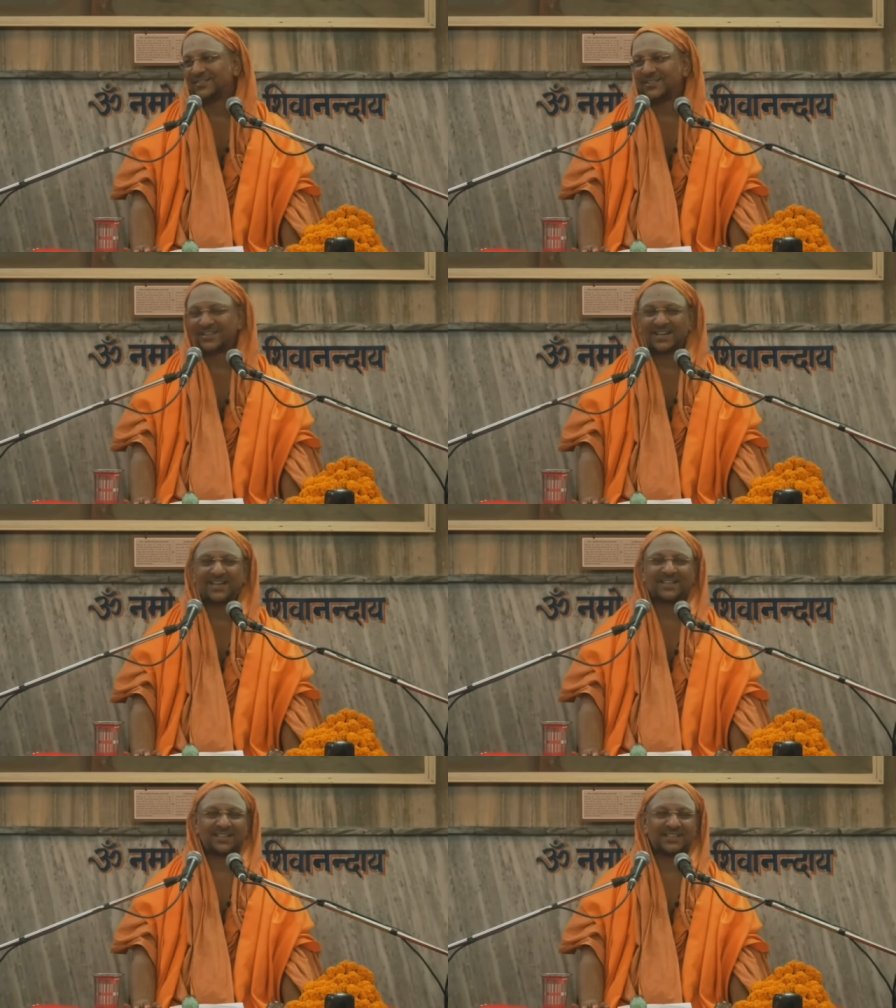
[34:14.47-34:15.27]
One
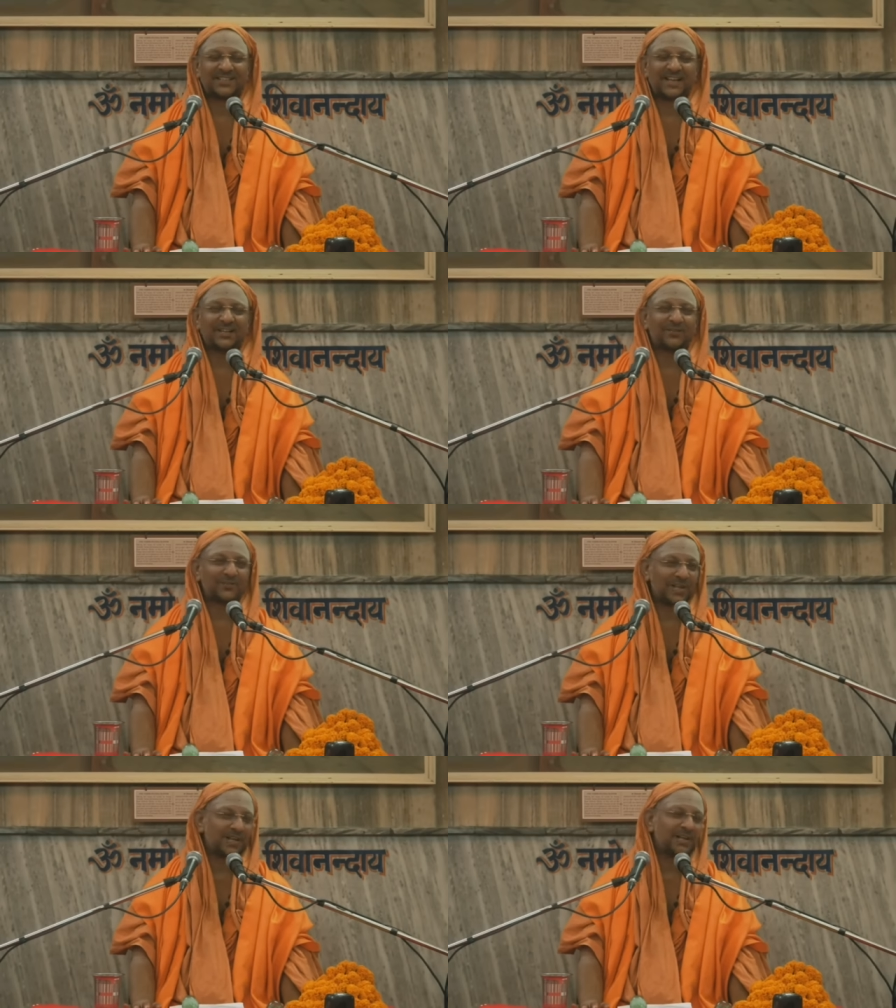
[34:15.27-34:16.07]
great saint
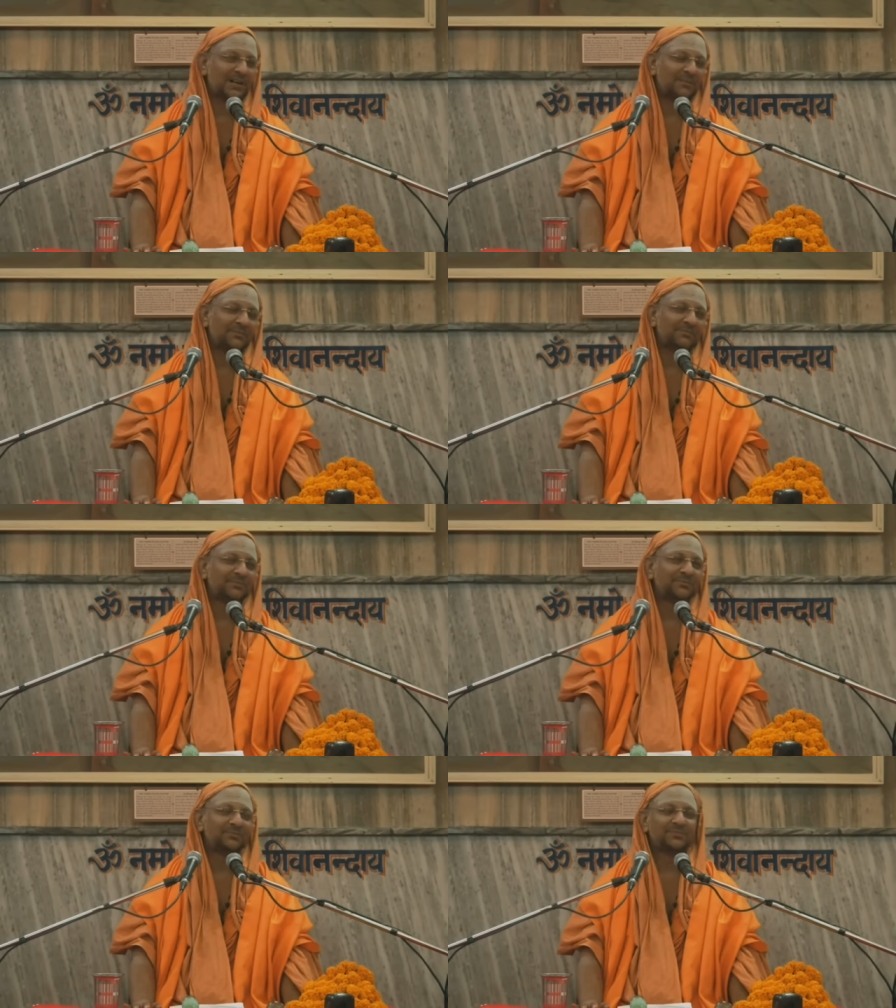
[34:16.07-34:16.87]
of Kerala,
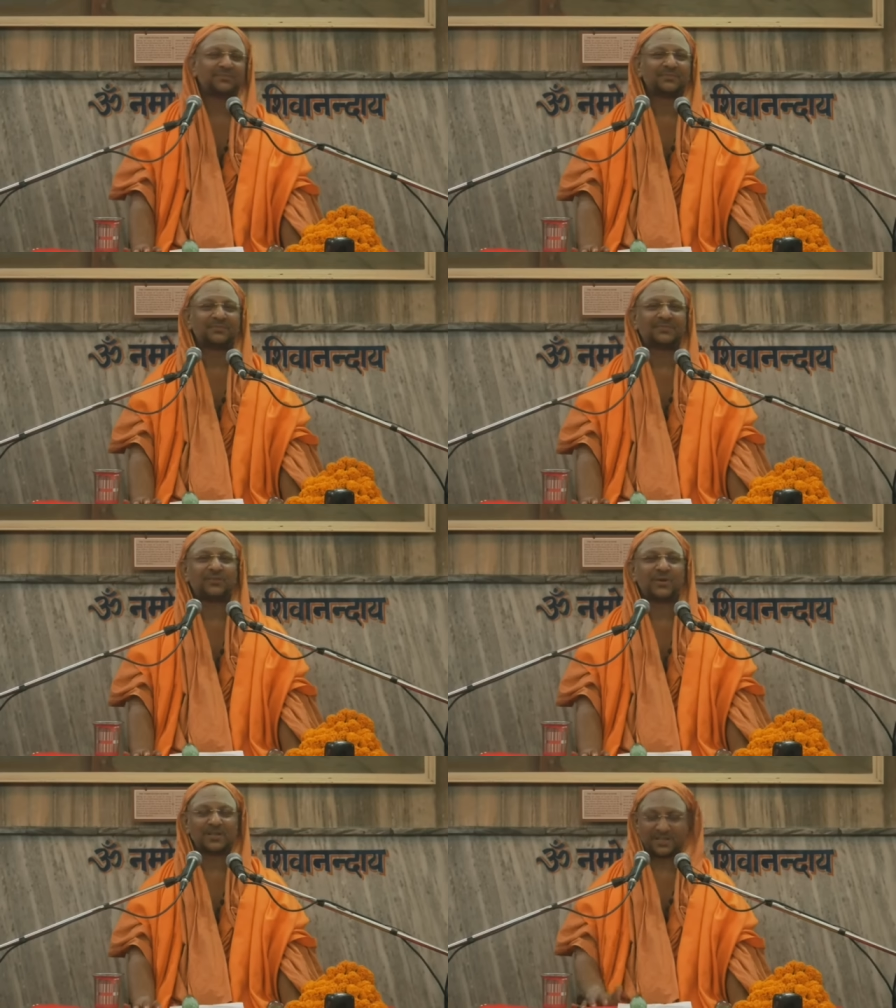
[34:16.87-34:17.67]

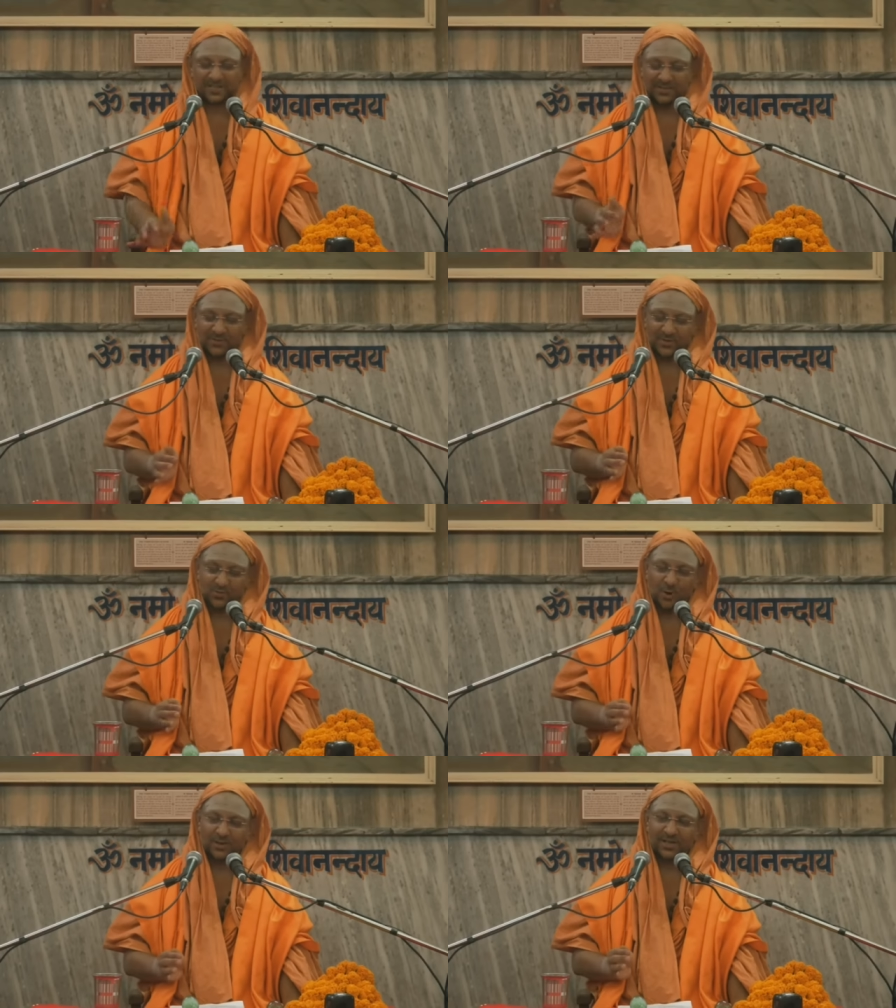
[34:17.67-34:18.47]
once he was
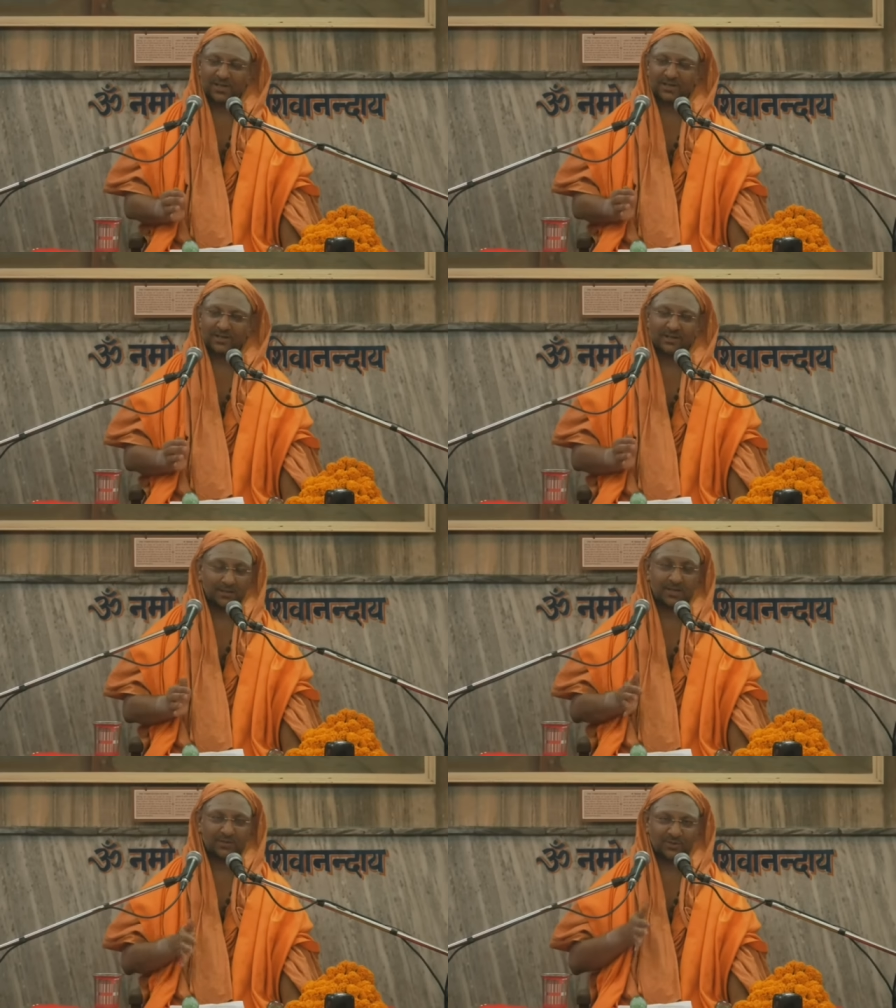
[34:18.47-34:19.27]
walking,
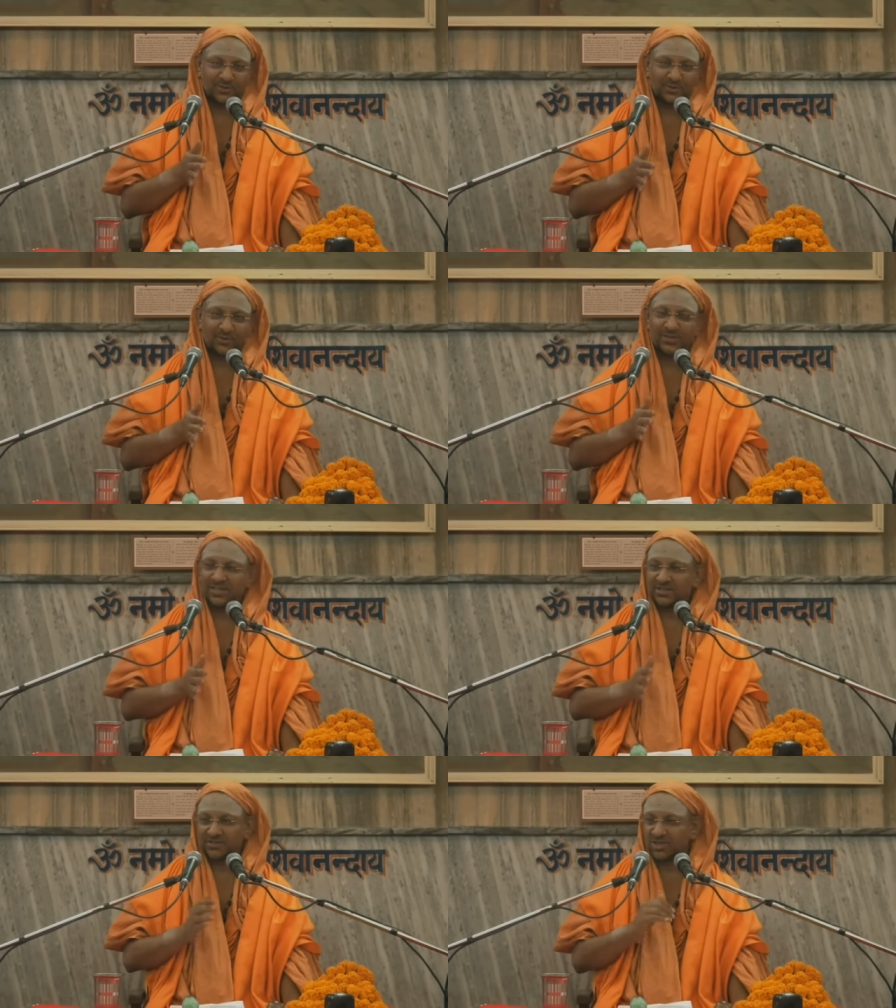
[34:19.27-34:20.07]
uh, he was going in a